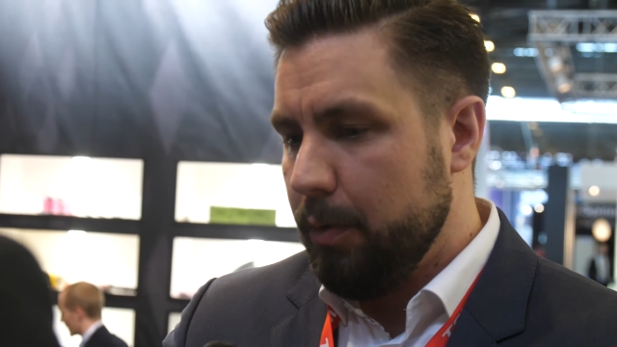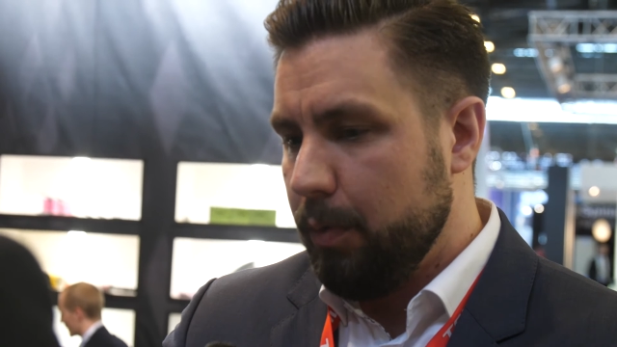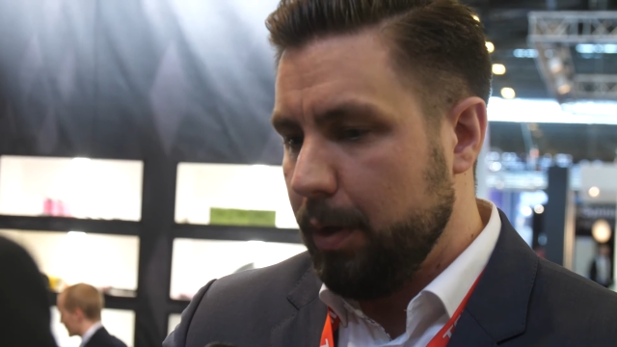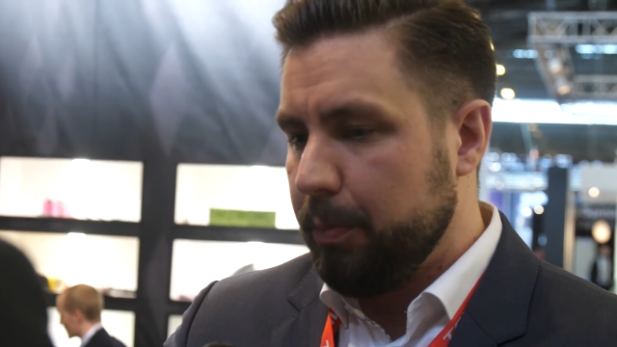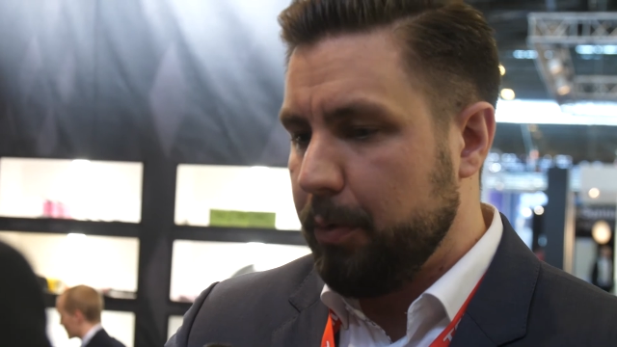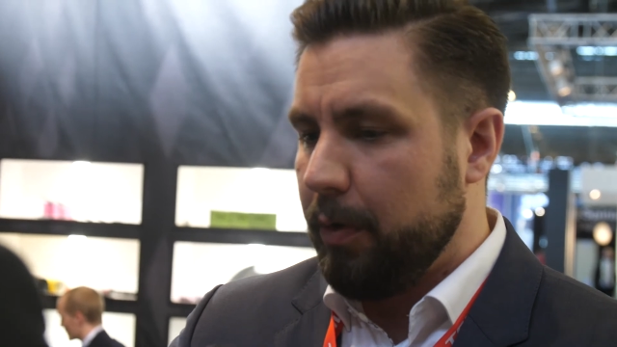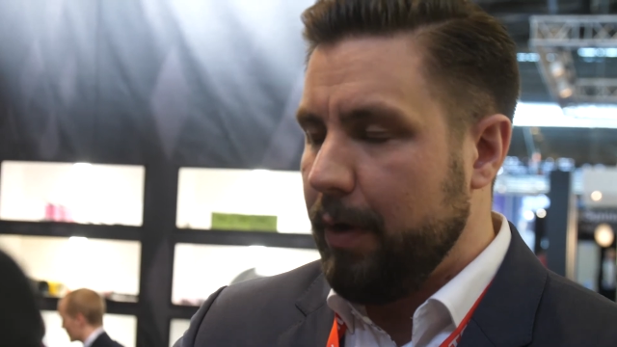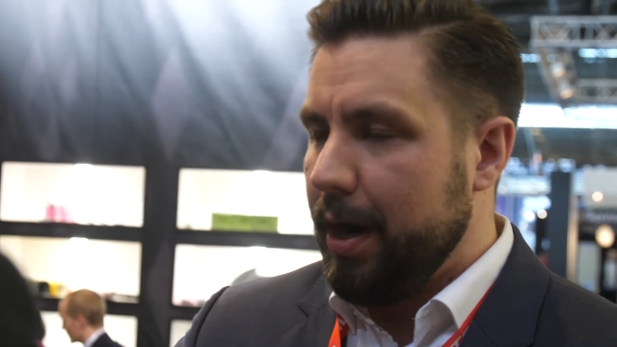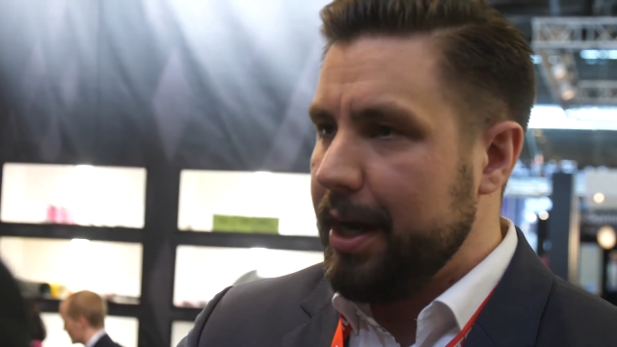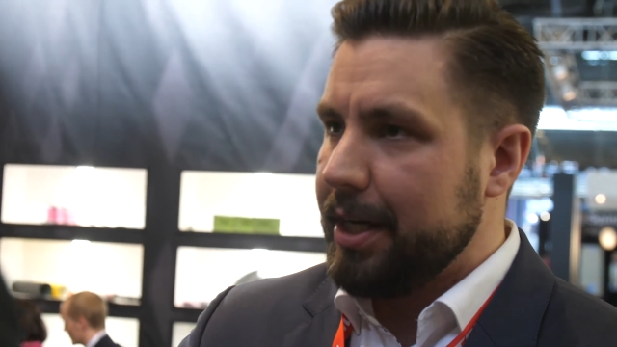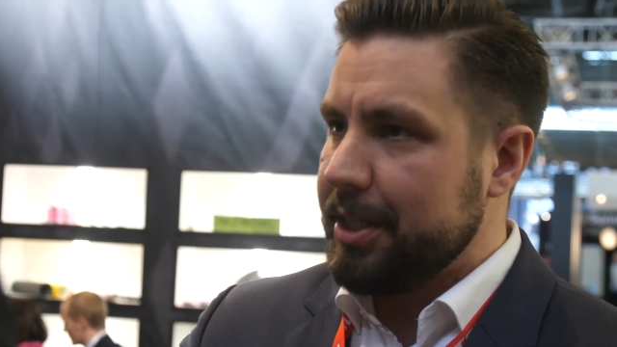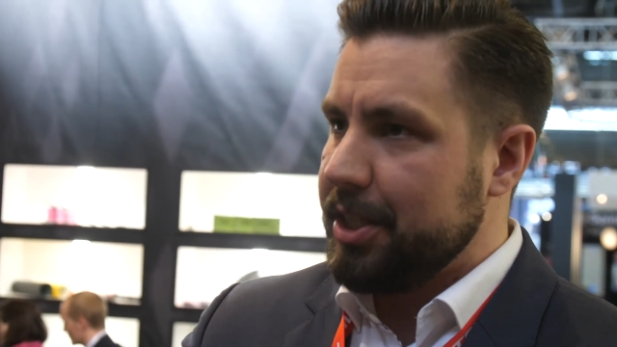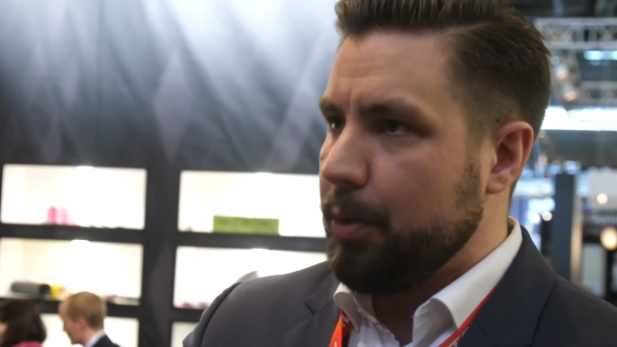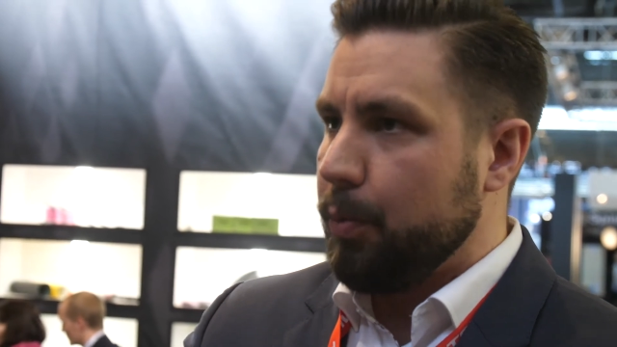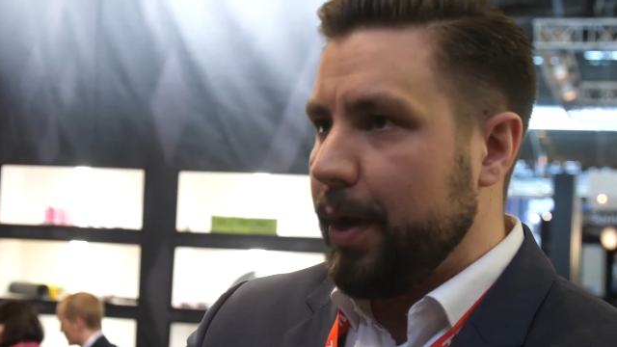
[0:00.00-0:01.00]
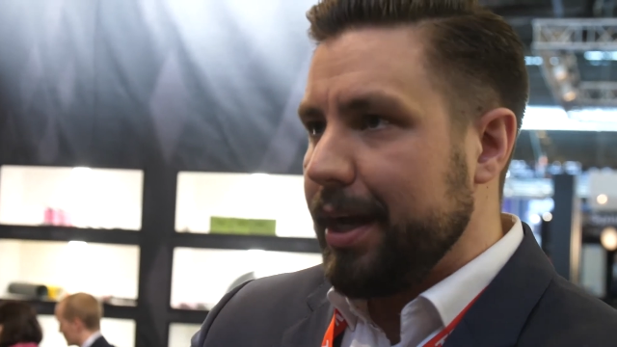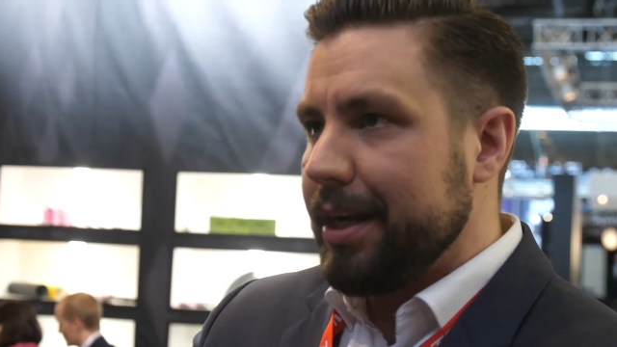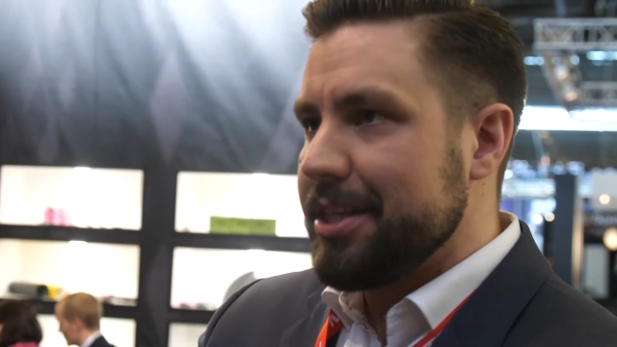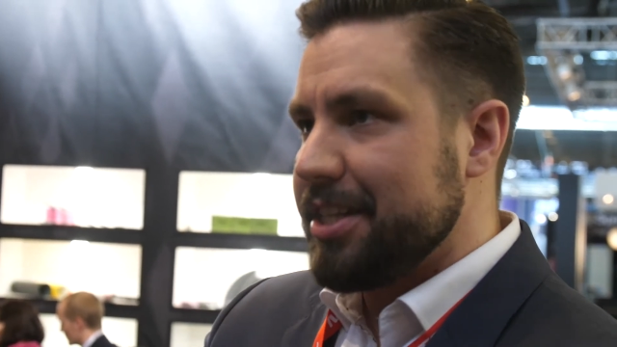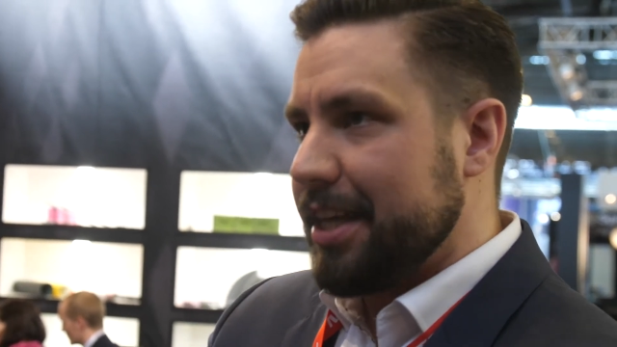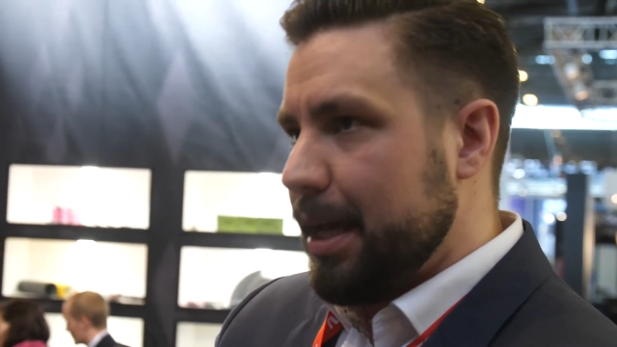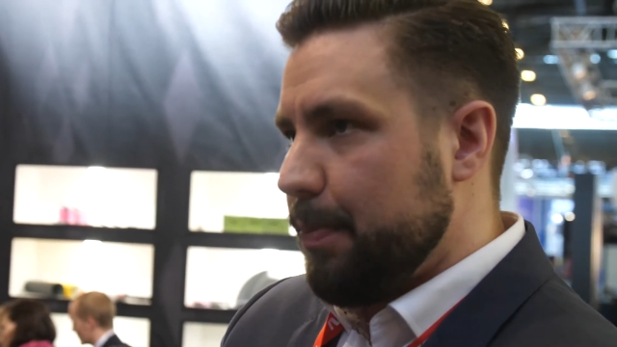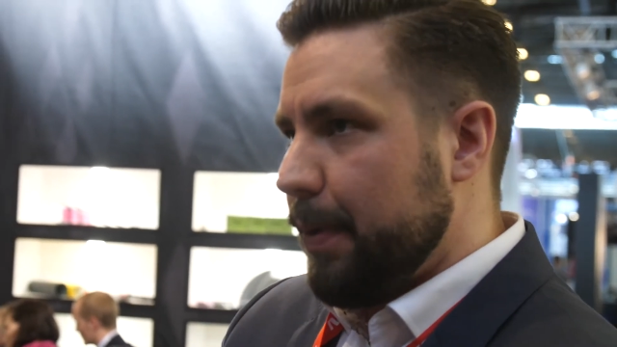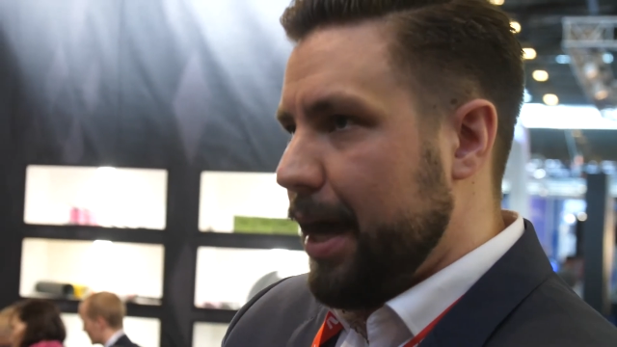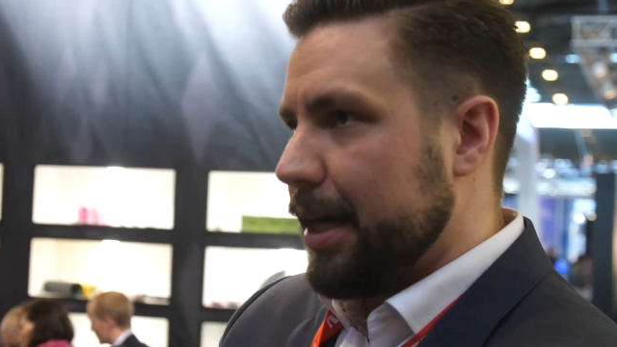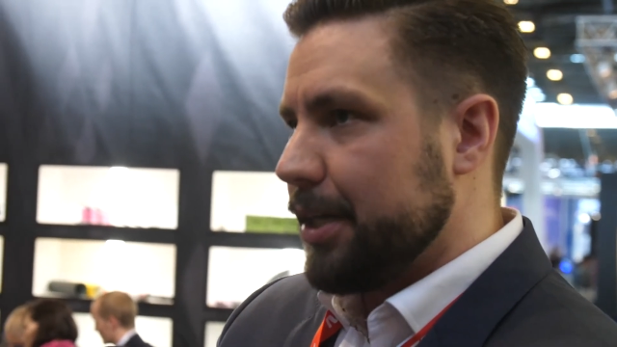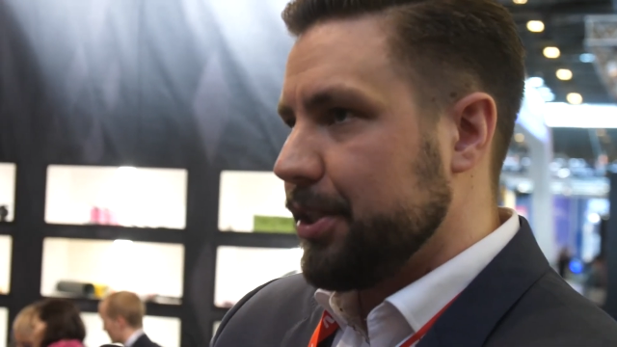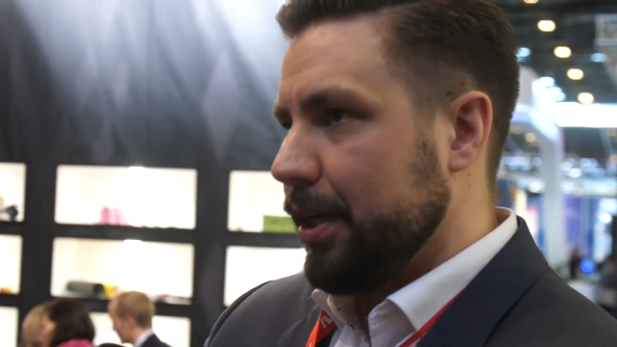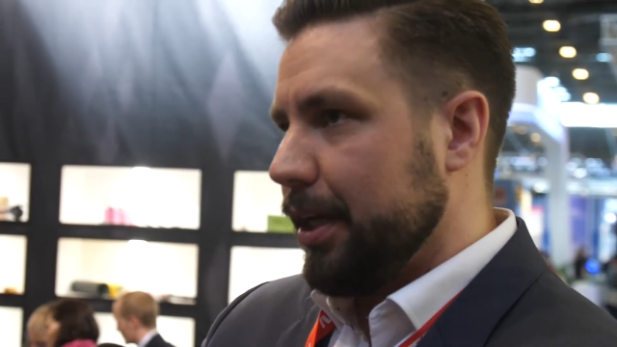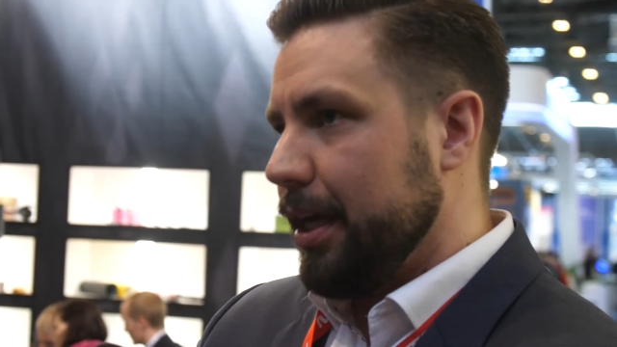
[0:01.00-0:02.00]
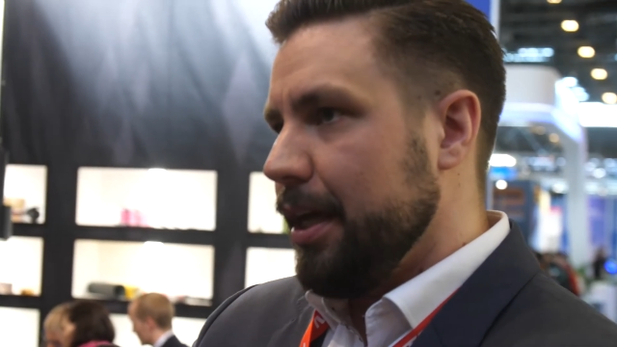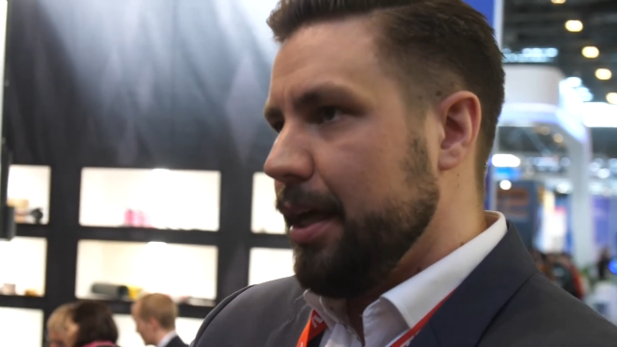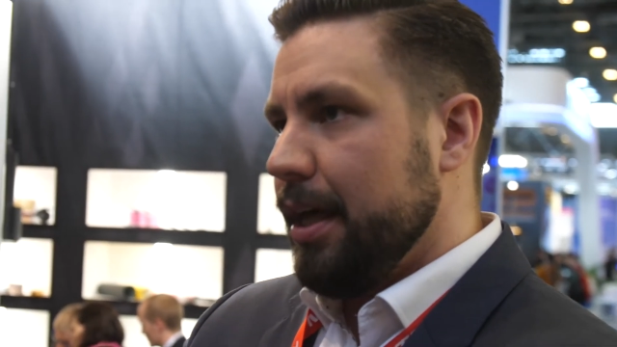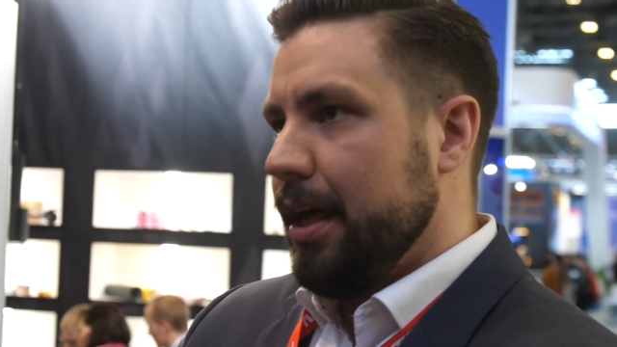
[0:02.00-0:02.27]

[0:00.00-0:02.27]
will provide us that we can skip actually